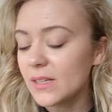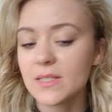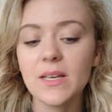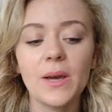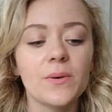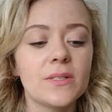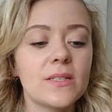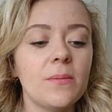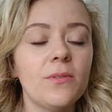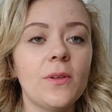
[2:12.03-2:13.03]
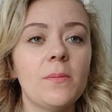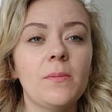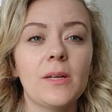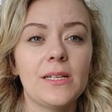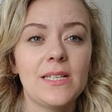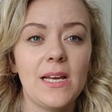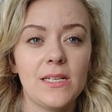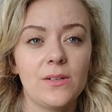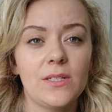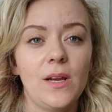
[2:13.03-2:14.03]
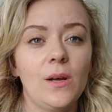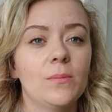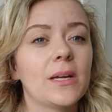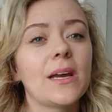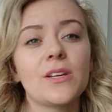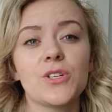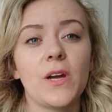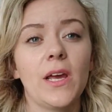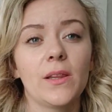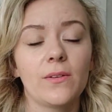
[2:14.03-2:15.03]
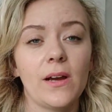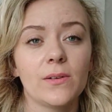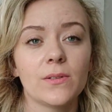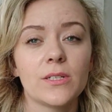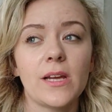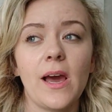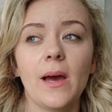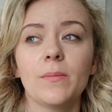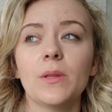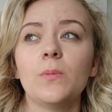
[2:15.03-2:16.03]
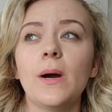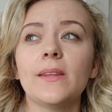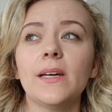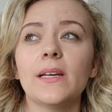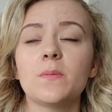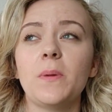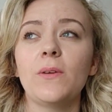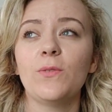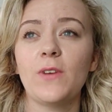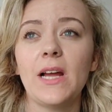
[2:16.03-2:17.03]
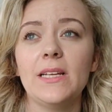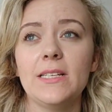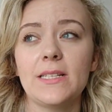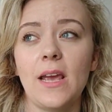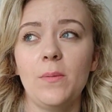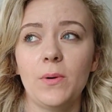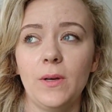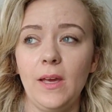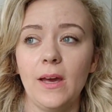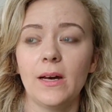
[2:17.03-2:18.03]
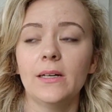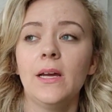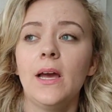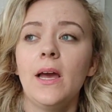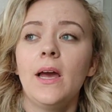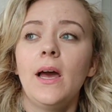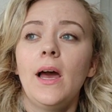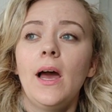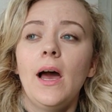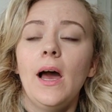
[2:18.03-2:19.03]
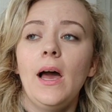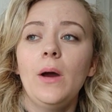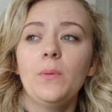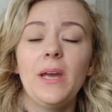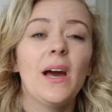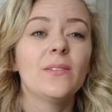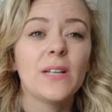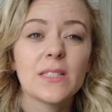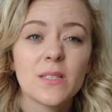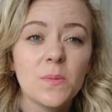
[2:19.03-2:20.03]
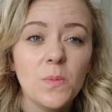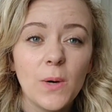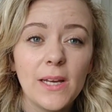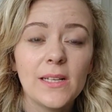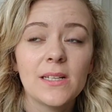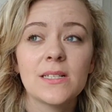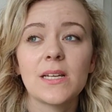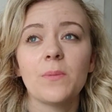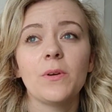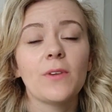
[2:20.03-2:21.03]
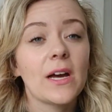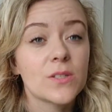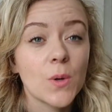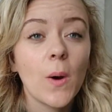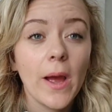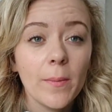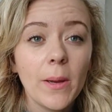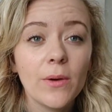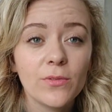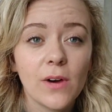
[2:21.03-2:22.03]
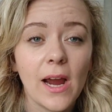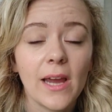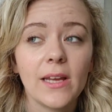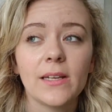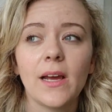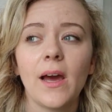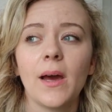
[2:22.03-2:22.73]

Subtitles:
So some of them I'm going to take down to the allotment, get straight in the ground. The weather has been fairly stable here. We have had some wind and we've had quite a bit of rain,